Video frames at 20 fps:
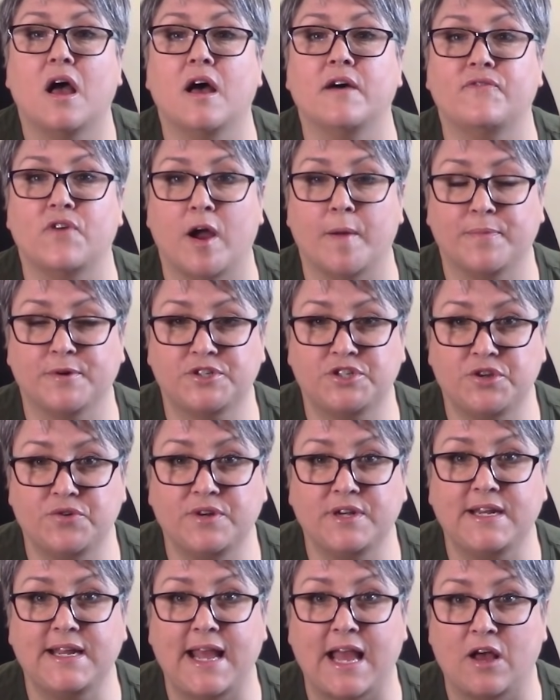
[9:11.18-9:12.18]
of
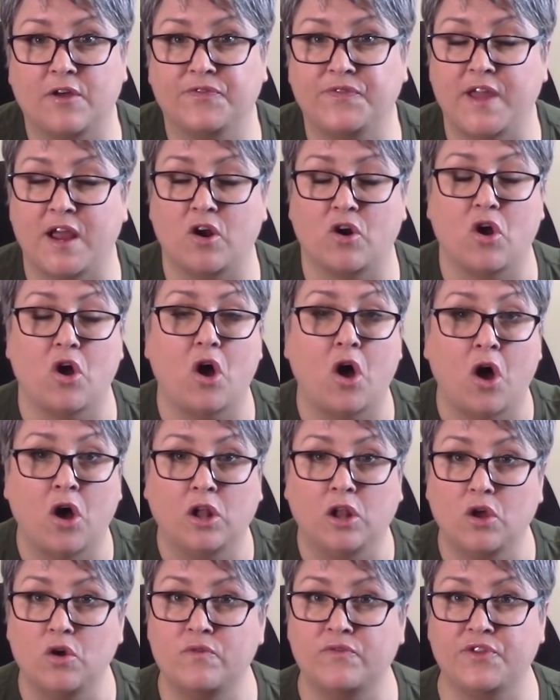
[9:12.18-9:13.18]
opportunity out there
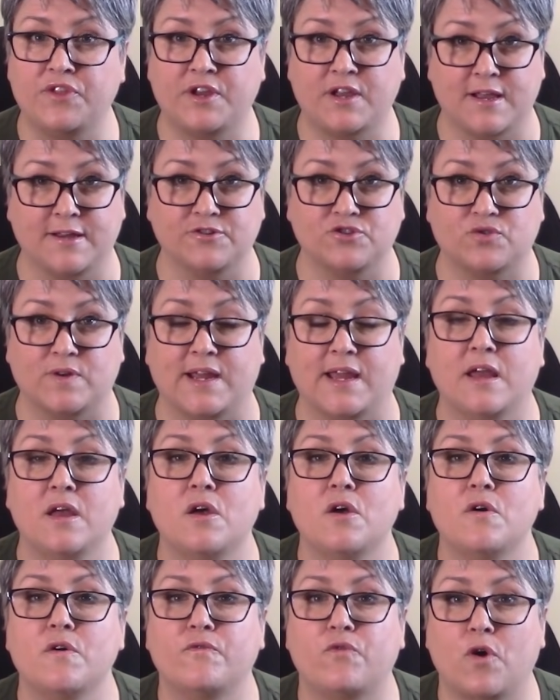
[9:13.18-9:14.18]
all over the country
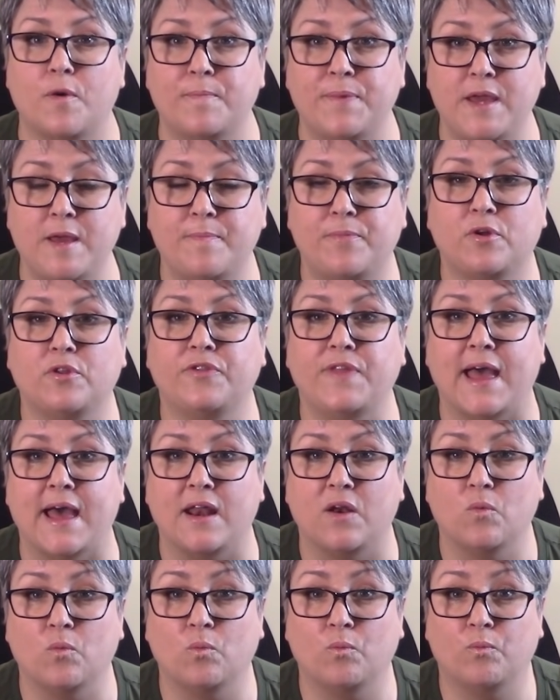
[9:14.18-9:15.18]
for people
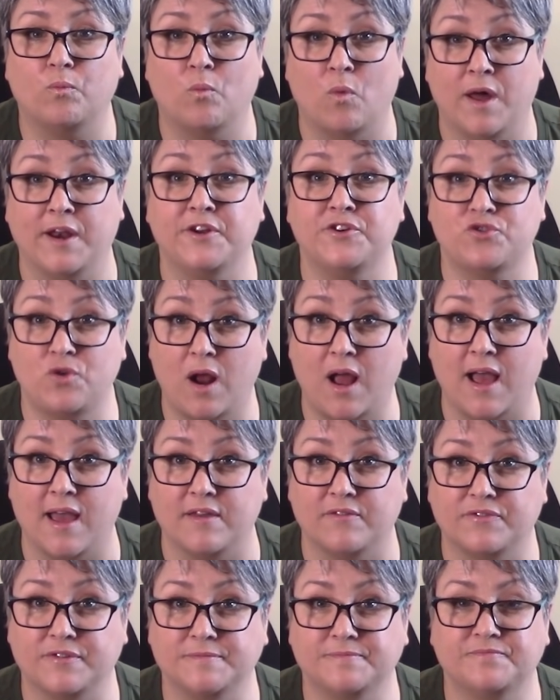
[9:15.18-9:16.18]
that want to
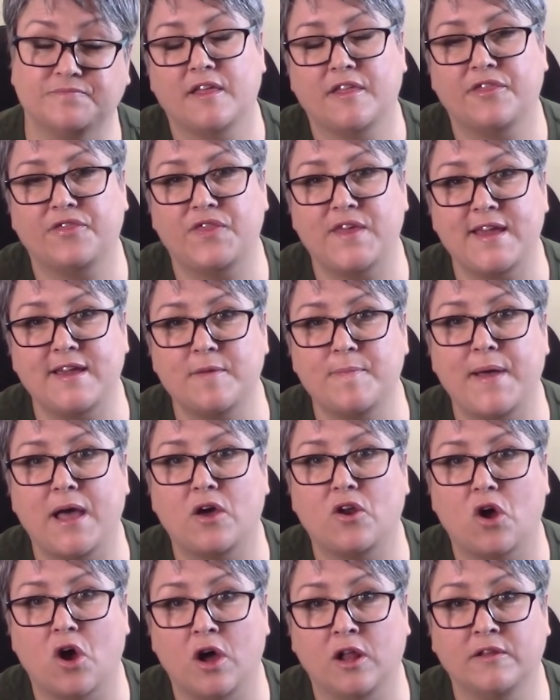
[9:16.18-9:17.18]
drive. Think
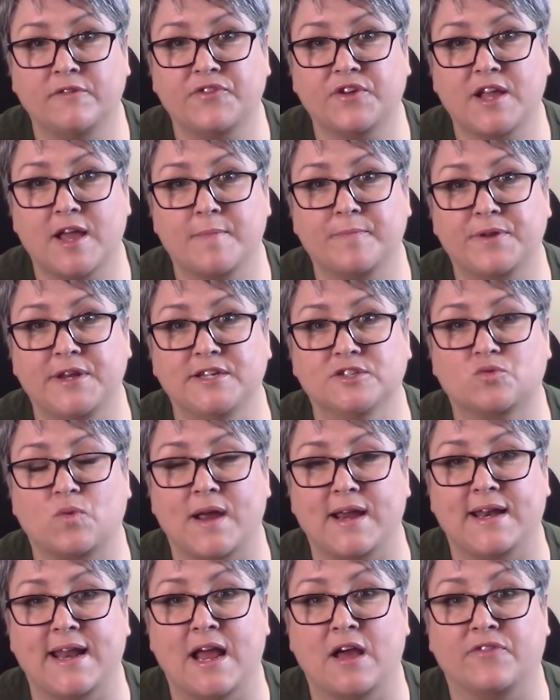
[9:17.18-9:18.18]
about all of the companies
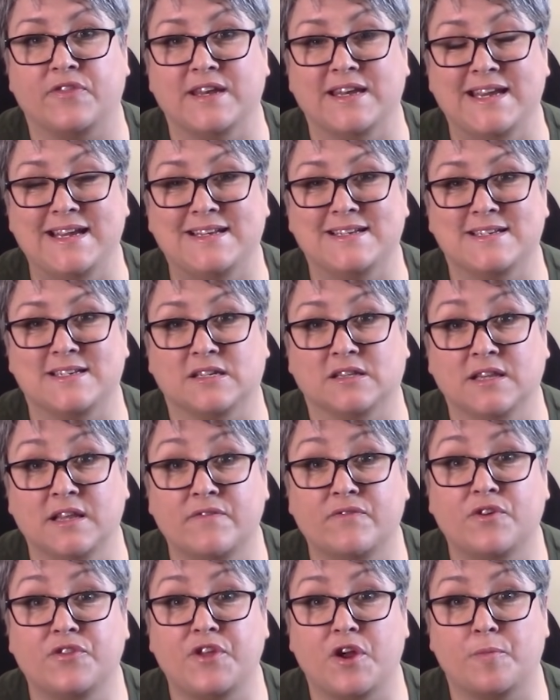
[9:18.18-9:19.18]
right now that need to
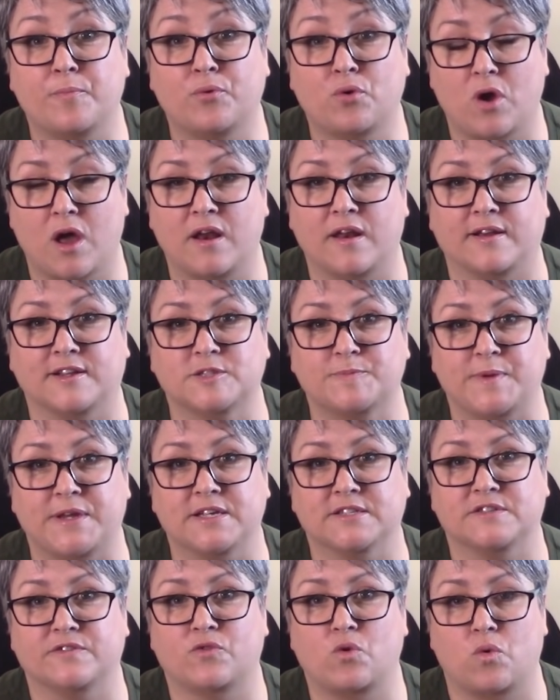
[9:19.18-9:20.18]
deliver their products
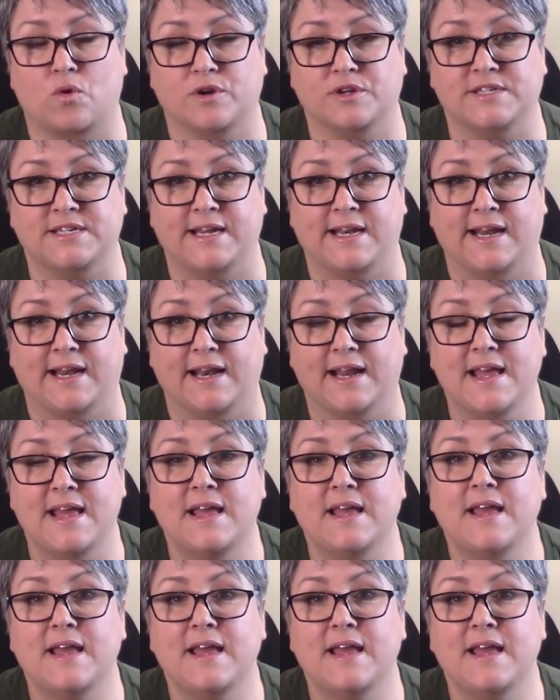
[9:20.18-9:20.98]
because of quarantining.